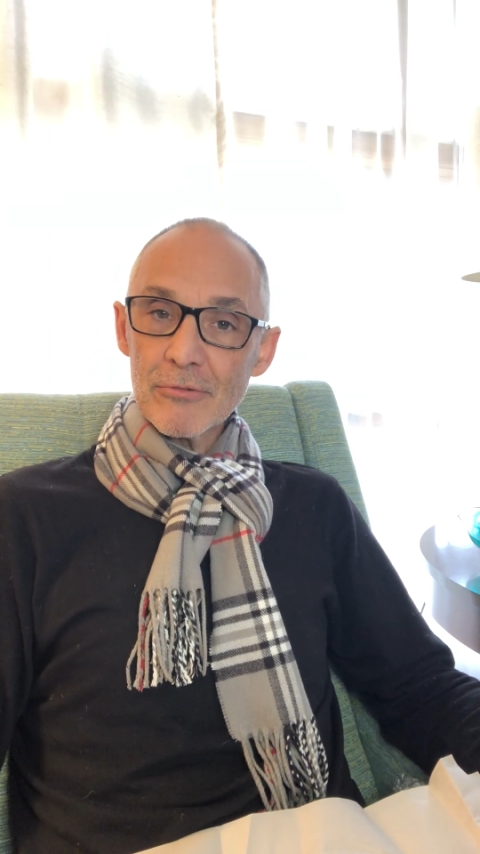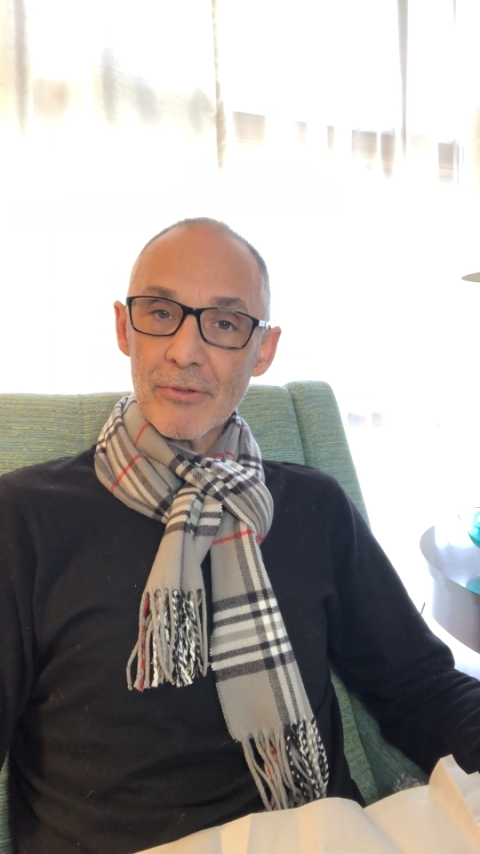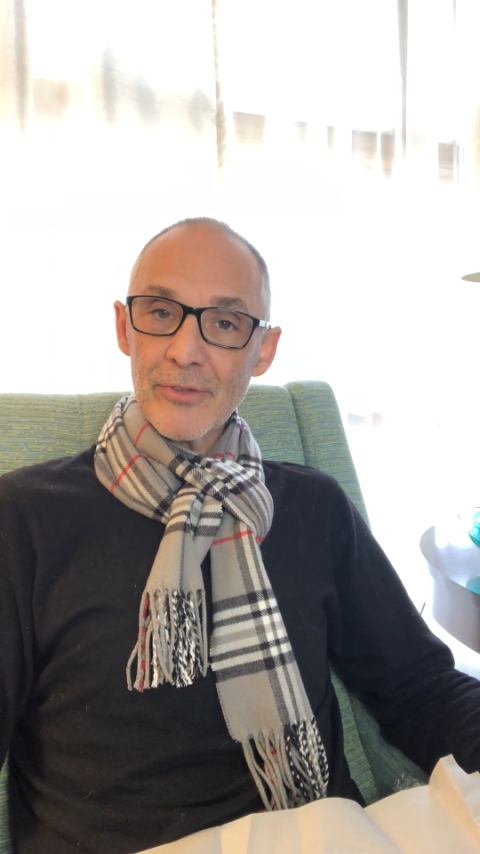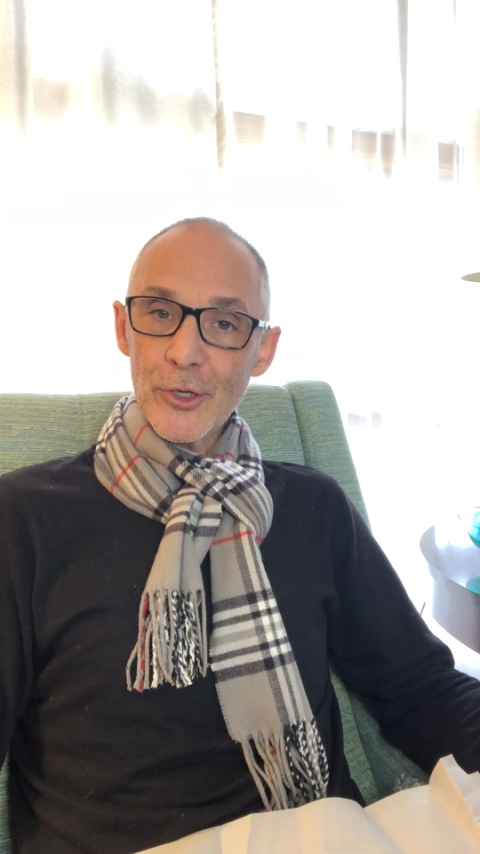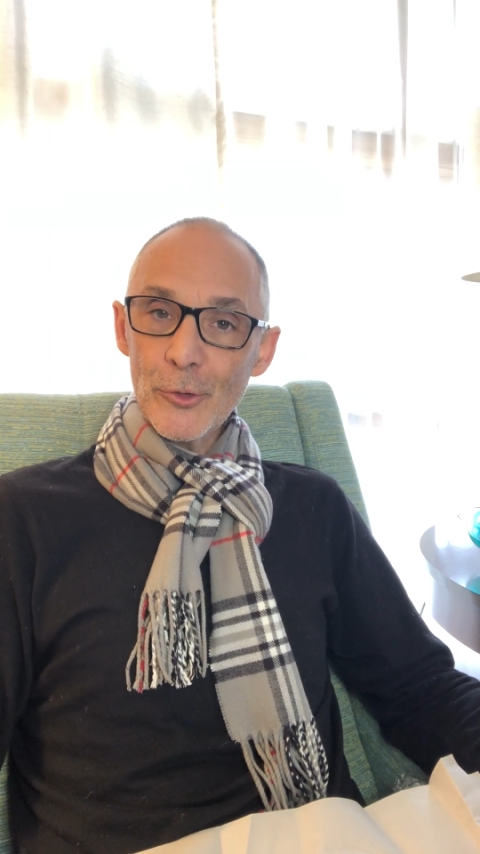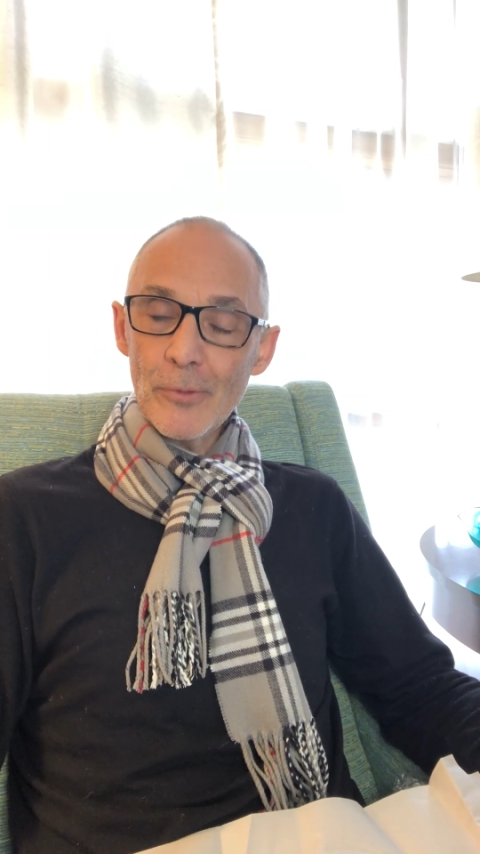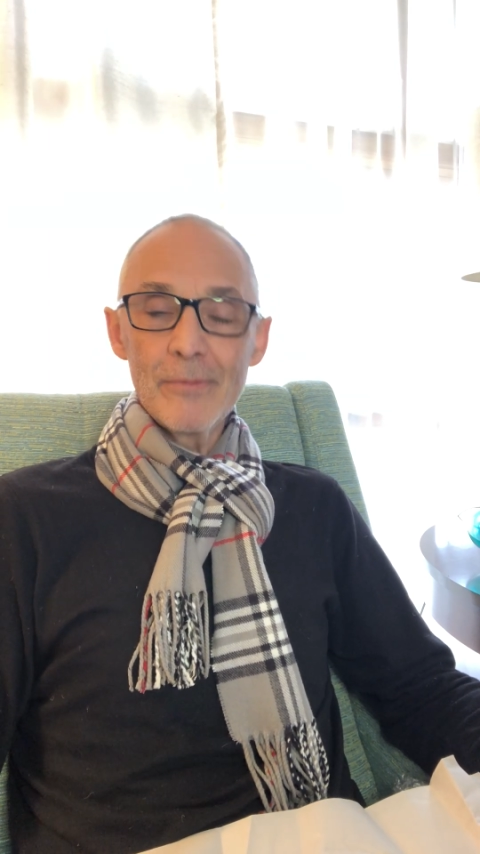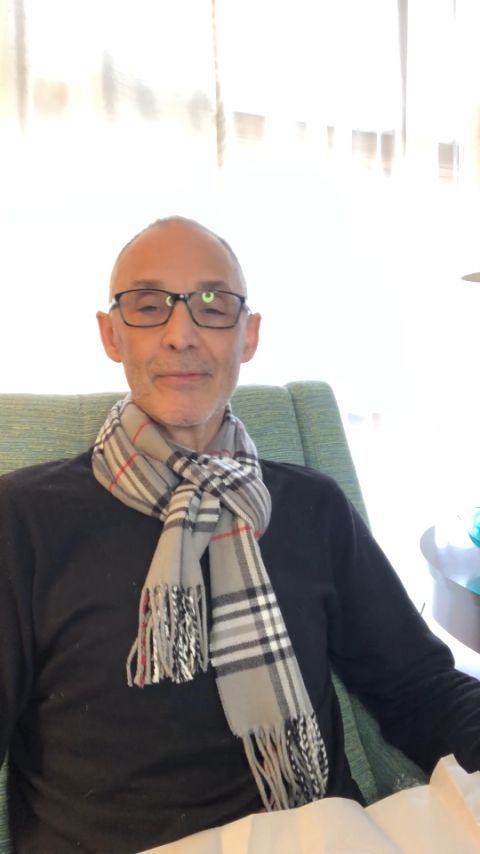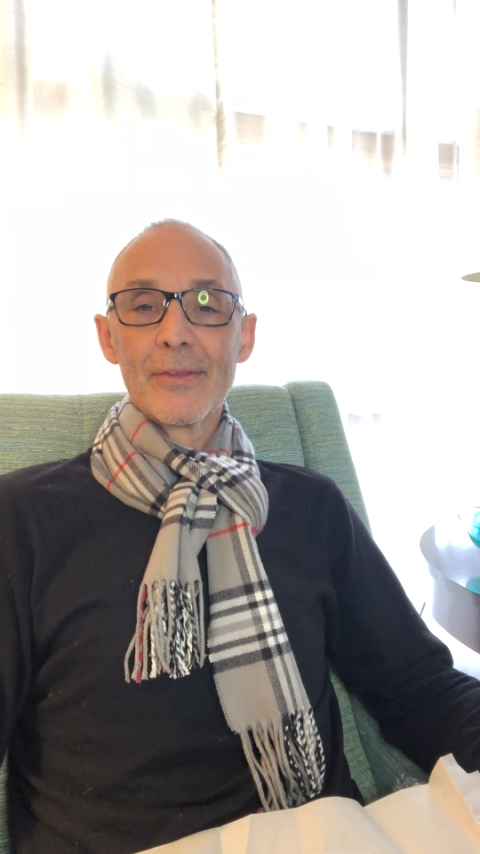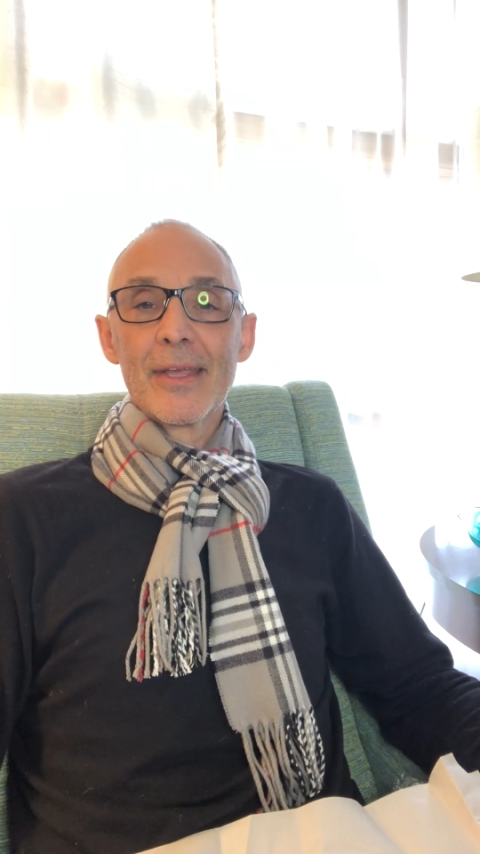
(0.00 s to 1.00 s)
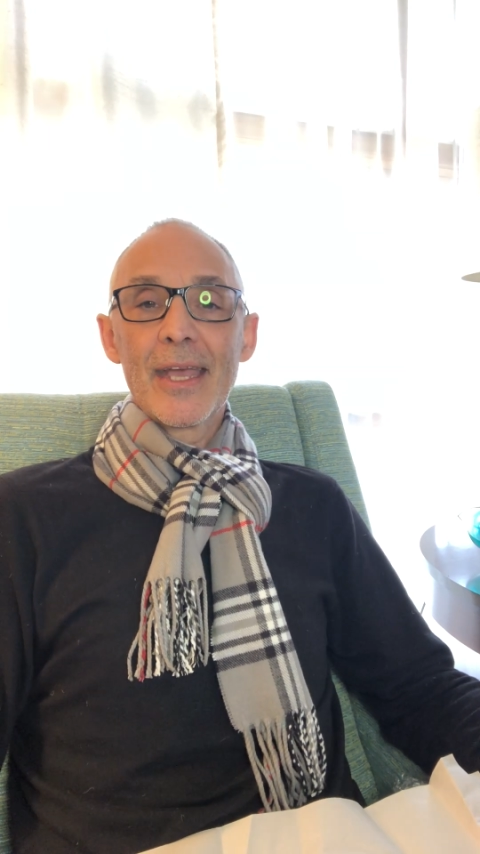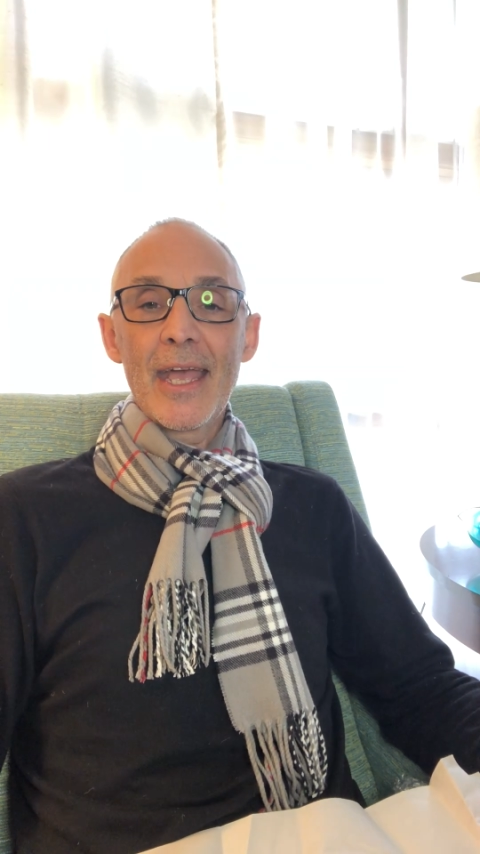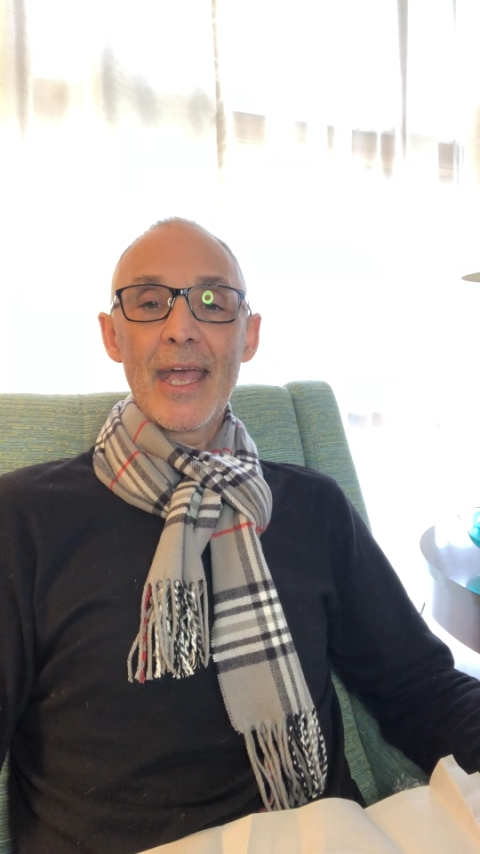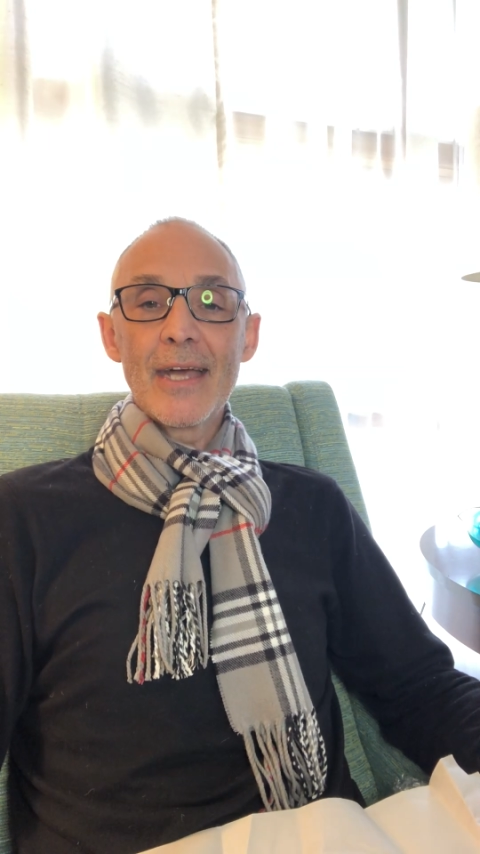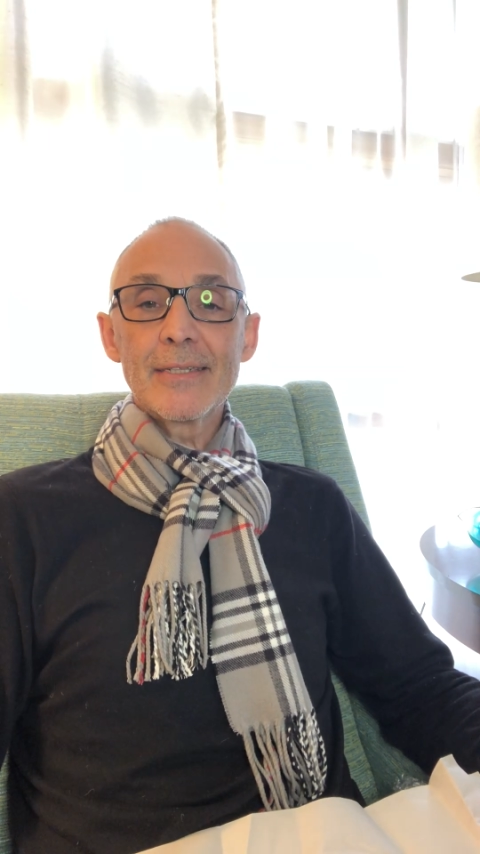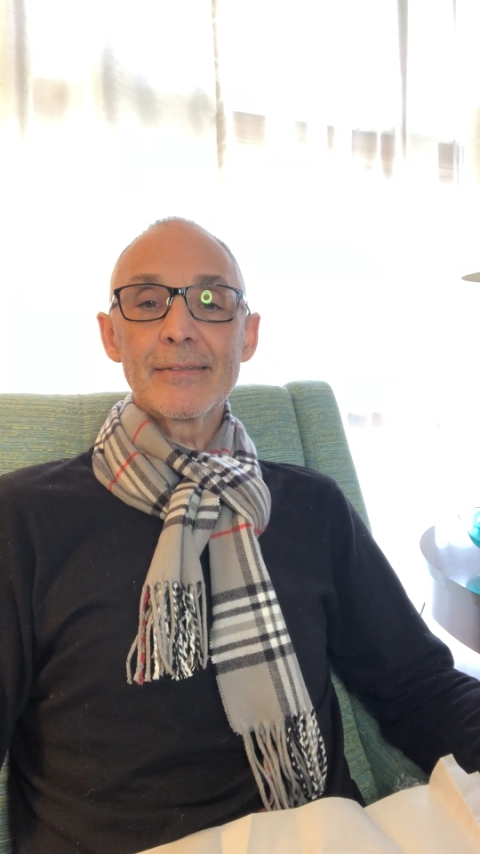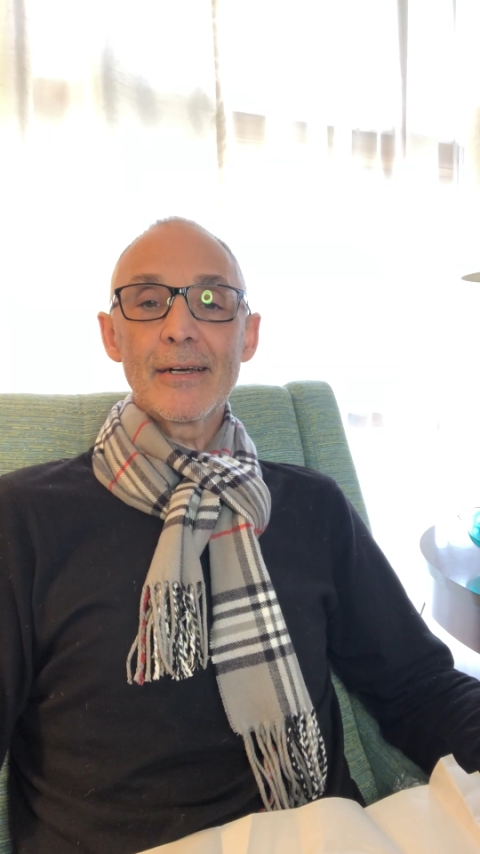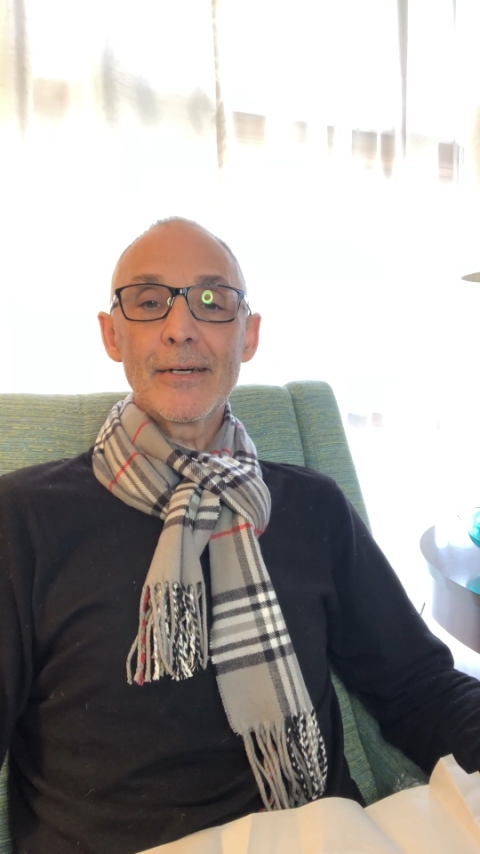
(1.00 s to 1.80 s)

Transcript: review, and